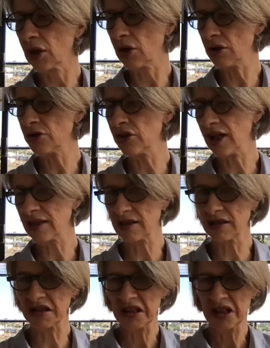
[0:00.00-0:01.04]

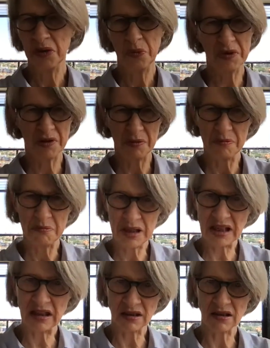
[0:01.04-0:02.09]
contrasted with the
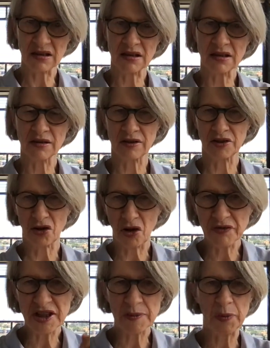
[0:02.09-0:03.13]
meagerness, the
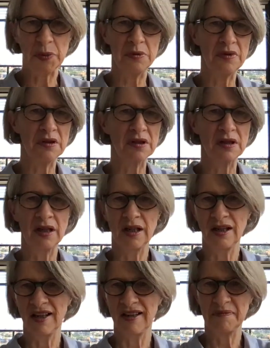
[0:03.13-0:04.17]
coffee spoons,
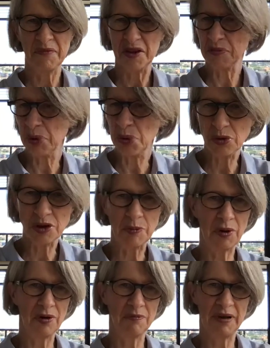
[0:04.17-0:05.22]
the bald
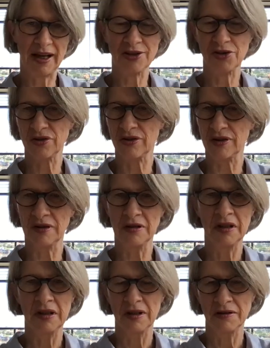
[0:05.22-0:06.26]
patch, the
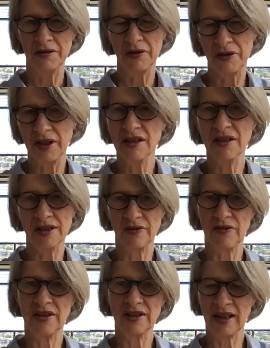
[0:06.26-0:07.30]
thinness
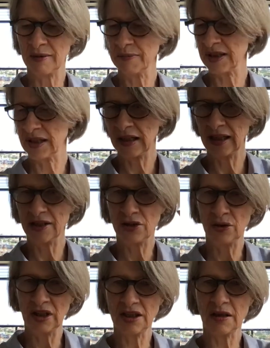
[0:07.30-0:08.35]
of his arms and legs.
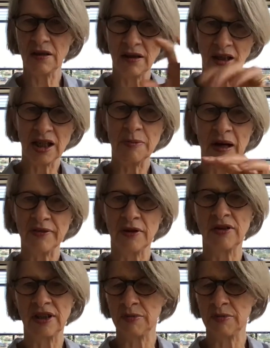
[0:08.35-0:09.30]
You need to think about those